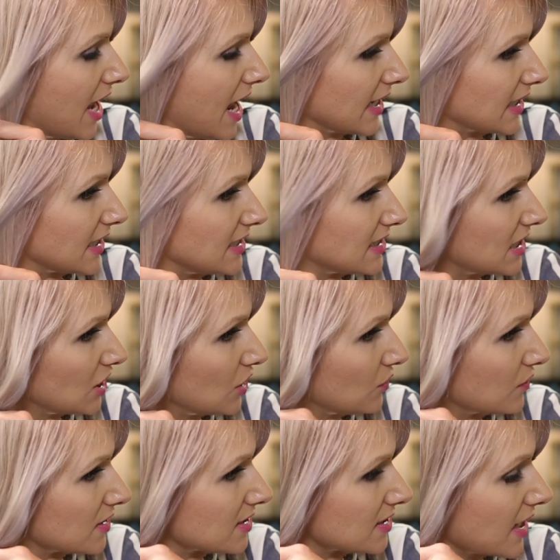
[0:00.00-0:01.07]
and continue
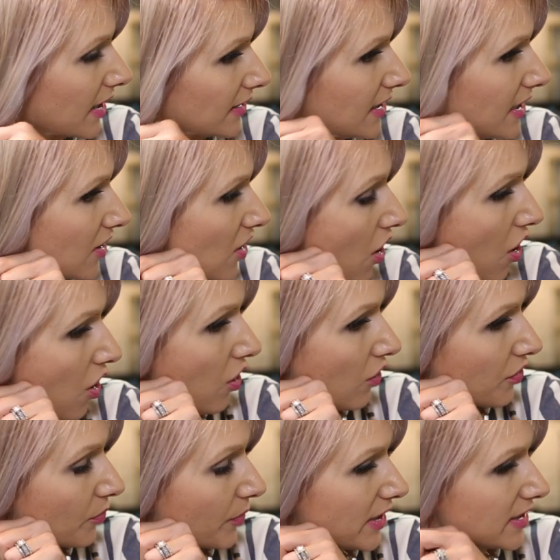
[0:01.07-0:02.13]
this technique all
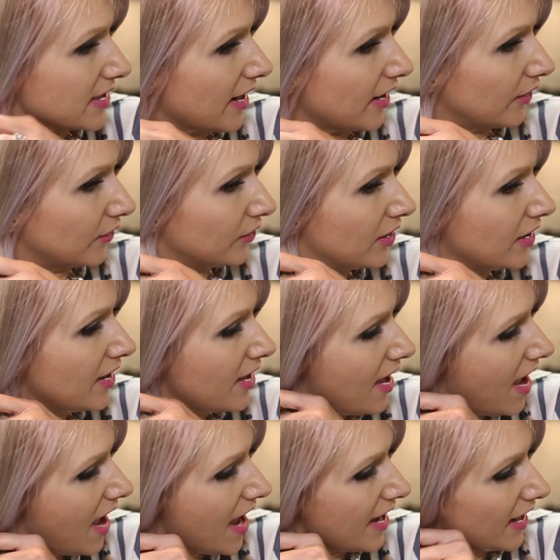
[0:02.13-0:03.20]
the way down.
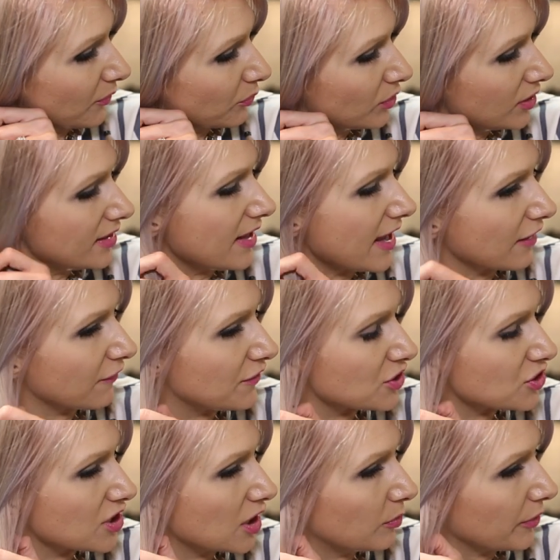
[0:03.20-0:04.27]
And I really like
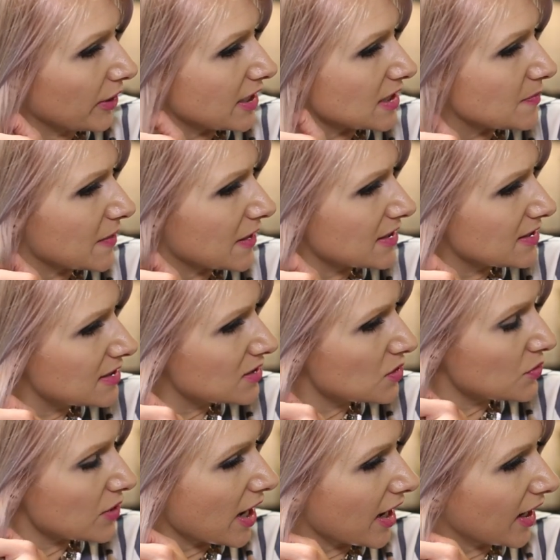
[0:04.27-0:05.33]
fishtail braids because it's
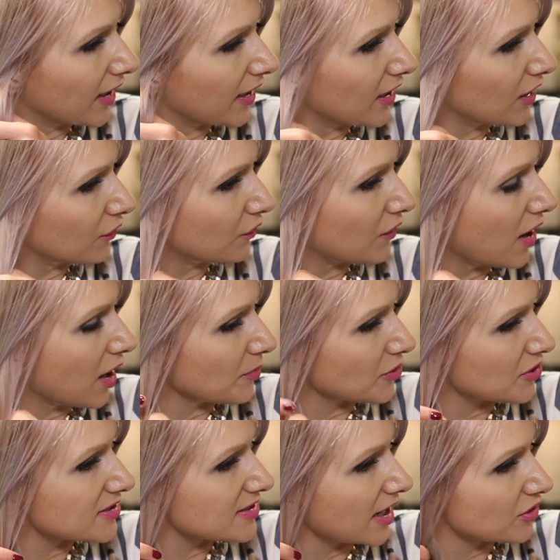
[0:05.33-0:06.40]
okay if um,
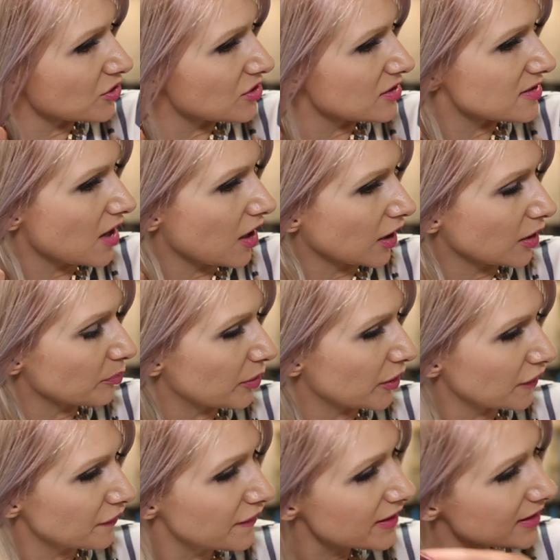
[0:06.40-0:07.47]
your sections aren't
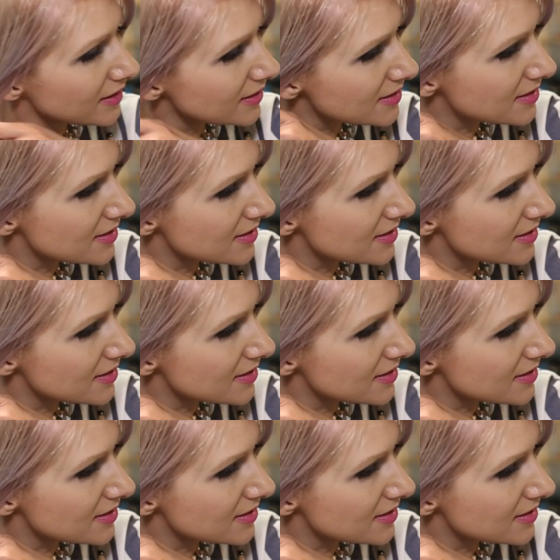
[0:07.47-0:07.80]
perfect.